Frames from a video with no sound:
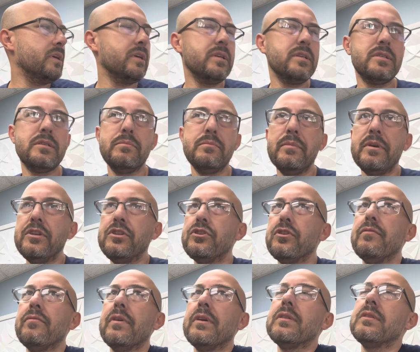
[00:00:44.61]
is major
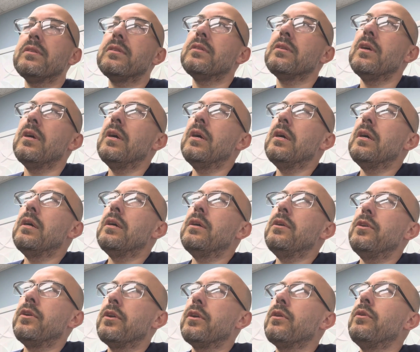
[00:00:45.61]
events.
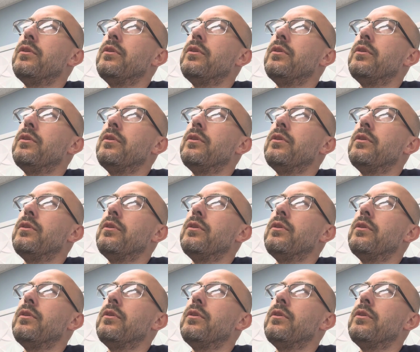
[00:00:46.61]
You're gonna go